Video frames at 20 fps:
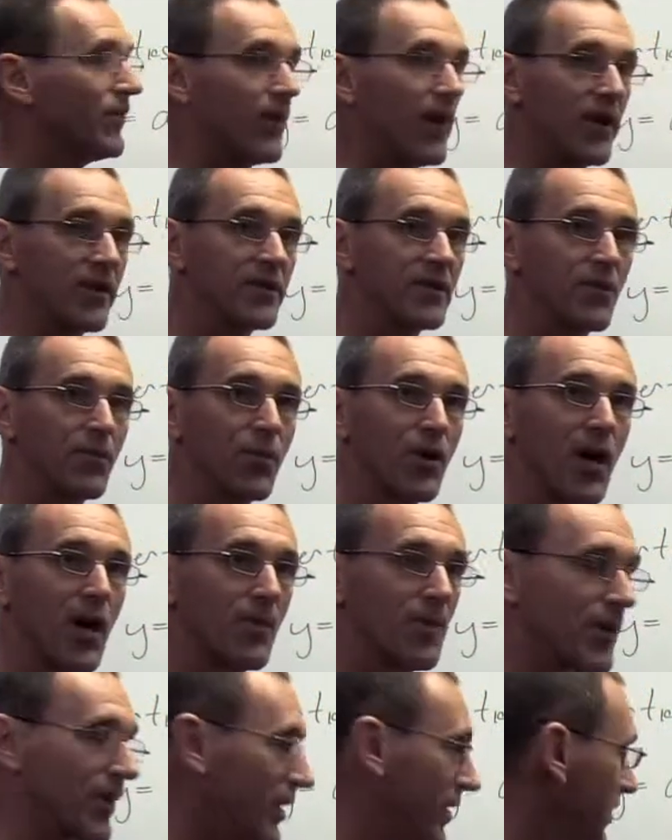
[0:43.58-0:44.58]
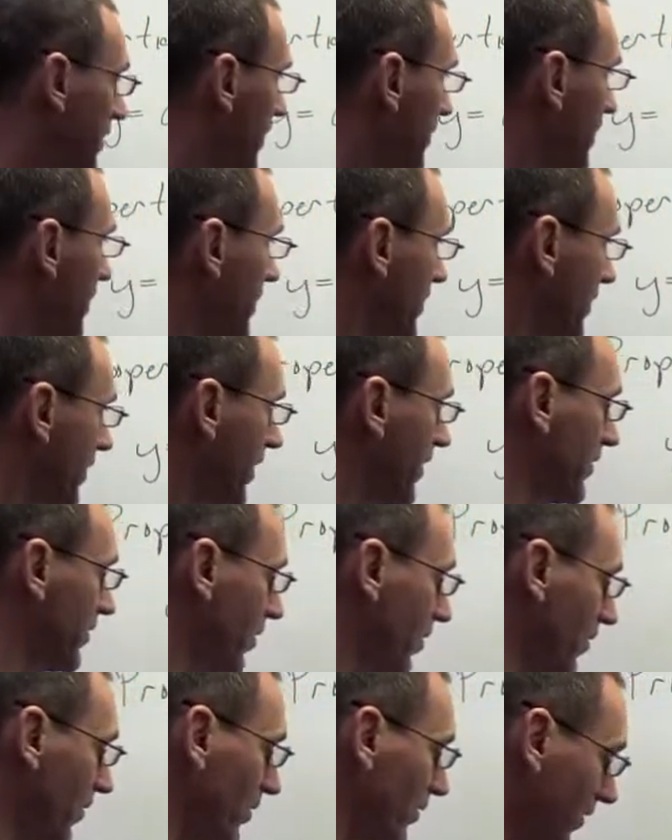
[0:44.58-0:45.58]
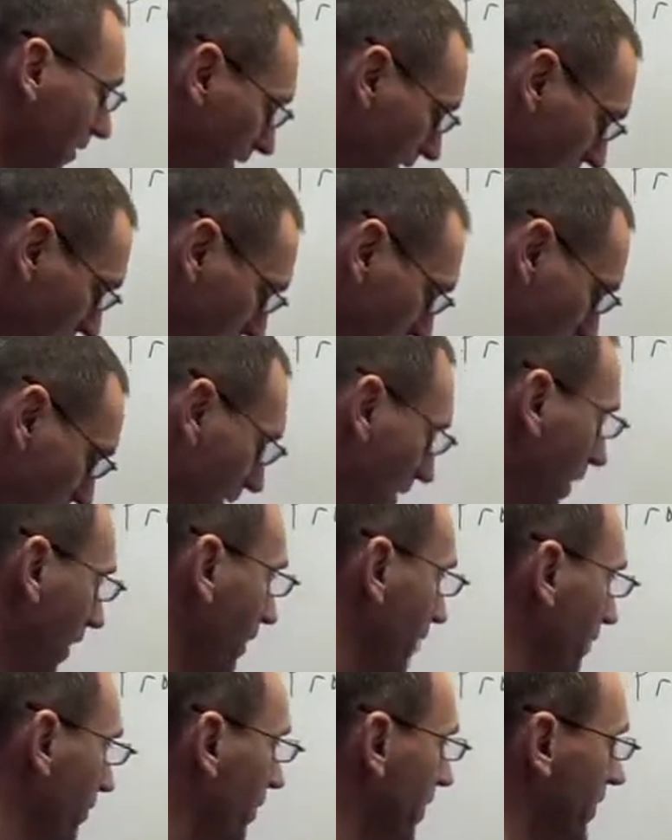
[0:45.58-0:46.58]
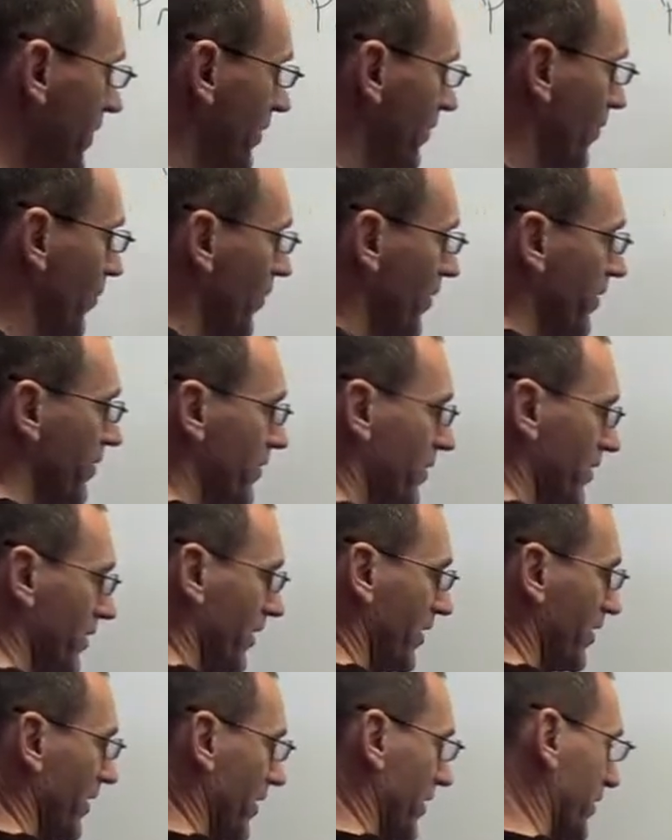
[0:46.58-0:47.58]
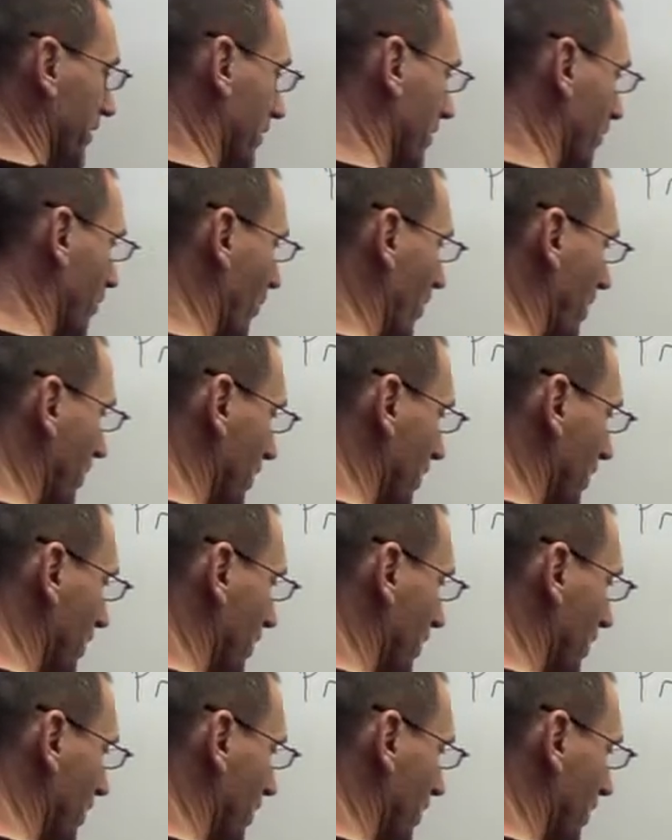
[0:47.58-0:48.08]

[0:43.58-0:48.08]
find some properties that these things hold. And the reason we're interested in this is we